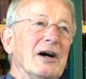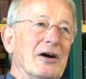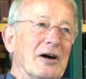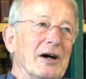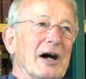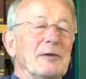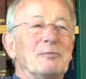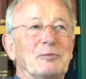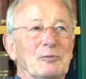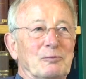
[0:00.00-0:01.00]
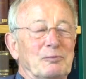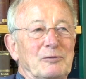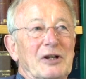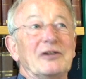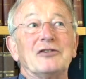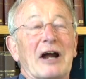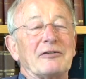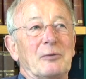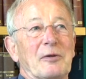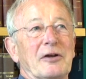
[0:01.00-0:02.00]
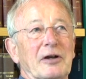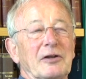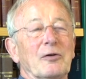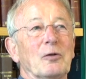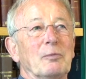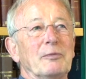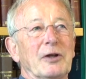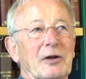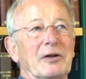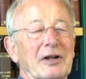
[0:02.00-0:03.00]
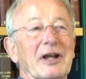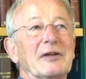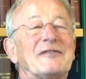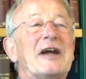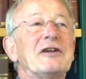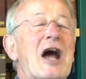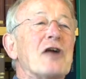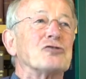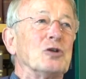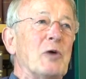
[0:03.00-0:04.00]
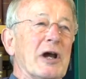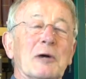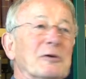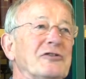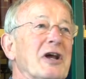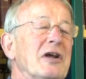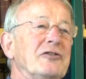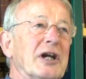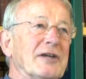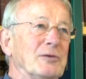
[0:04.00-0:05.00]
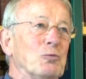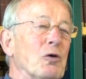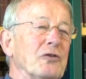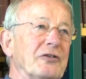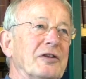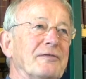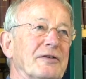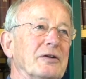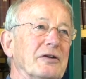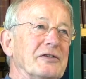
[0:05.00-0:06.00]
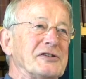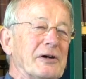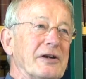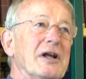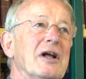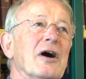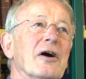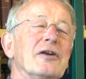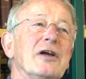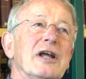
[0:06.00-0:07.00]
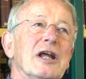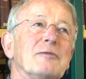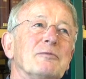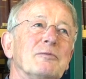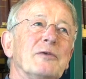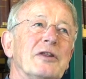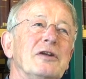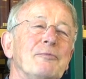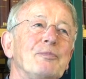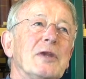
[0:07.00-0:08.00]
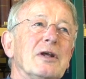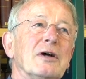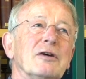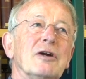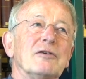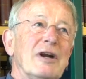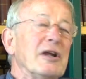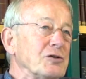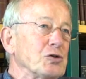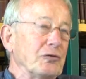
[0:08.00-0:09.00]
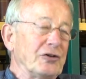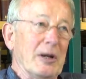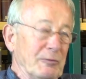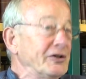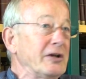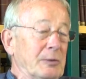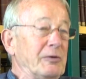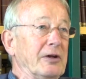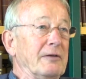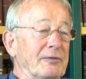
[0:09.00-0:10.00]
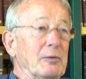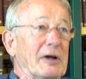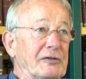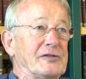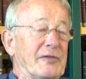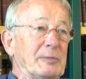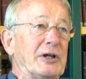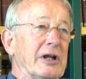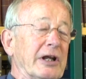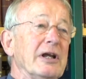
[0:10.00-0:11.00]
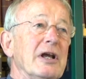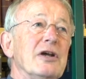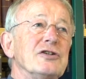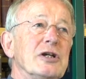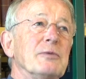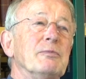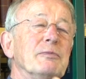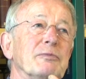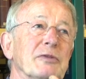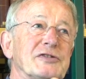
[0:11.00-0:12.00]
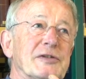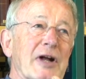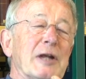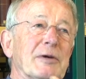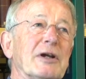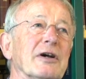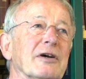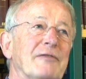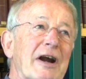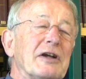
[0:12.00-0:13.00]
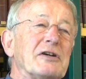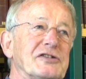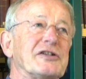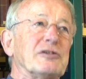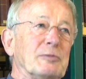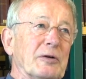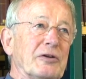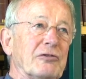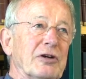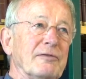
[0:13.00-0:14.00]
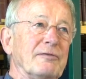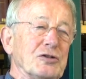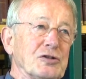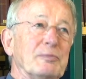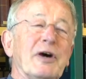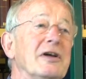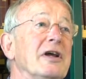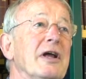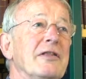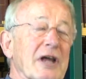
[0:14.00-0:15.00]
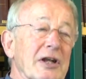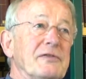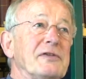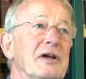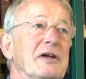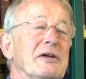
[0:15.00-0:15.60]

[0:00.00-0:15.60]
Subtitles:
I interacted with her in a very natural way. I would take her for walks in the field and so on. And it within really a short time, certainly within a few months of the beginning, she was developing a very considerable degree of vision. By the end of